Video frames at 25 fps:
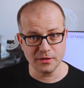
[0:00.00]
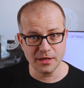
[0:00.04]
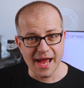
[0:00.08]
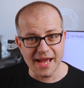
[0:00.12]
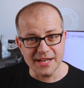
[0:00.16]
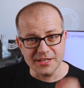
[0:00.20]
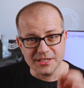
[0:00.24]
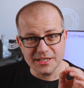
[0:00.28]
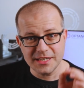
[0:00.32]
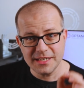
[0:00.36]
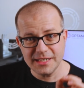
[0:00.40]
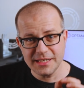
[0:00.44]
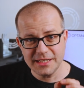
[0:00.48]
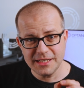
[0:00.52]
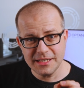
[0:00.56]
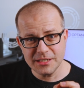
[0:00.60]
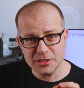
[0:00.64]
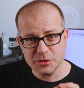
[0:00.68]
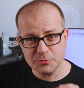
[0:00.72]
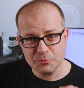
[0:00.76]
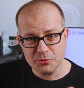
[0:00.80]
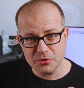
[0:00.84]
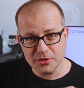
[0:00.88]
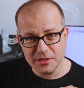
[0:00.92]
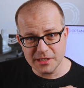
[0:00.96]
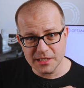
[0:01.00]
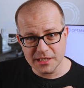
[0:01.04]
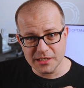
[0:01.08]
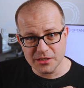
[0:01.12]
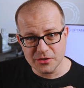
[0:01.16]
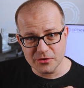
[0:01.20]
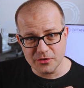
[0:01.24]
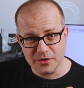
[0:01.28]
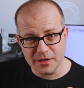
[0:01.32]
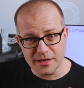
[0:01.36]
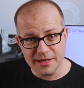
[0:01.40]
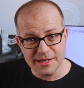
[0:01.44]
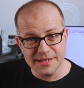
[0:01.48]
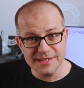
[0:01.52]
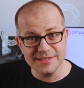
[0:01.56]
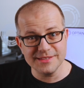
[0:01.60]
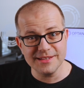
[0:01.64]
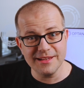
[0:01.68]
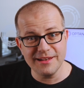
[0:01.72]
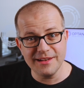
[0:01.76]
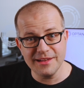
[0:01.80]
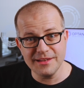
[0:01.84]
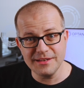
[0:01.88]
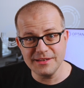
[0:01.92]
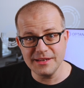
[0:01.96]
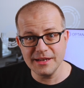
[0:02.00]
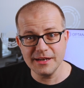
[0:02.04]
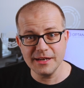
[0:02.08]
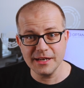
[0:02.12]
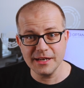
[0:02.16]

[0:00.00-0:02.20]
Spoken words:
And each predictor is a linear